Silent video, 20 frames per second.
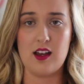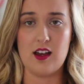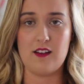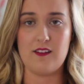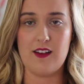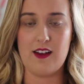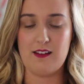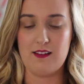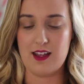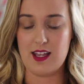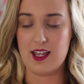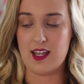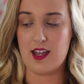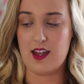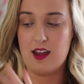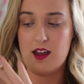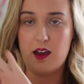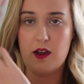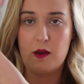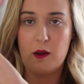a
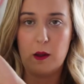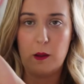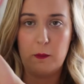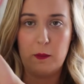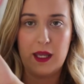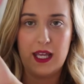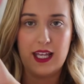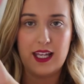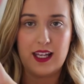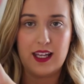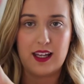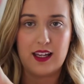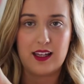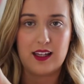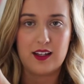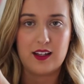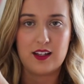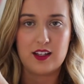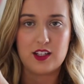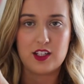very
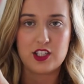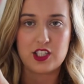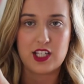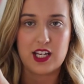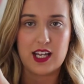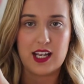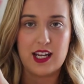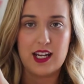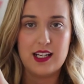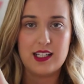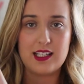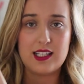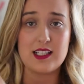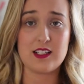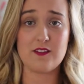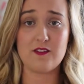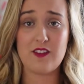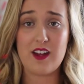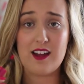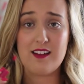pink shade.
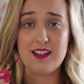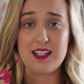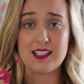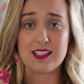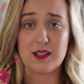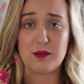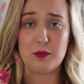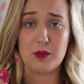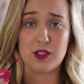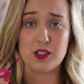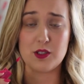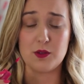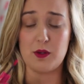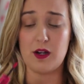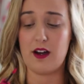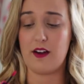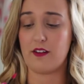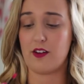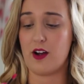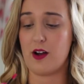It's very similar to
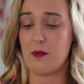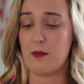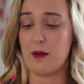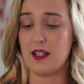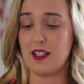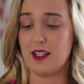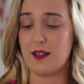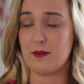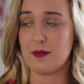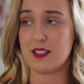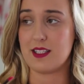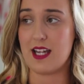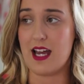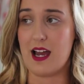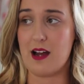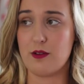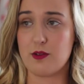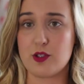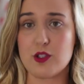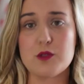what I've got on my lips
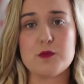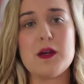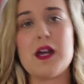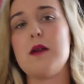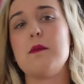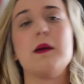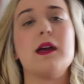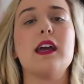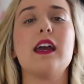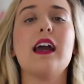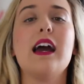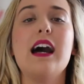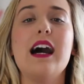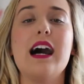now, just maybe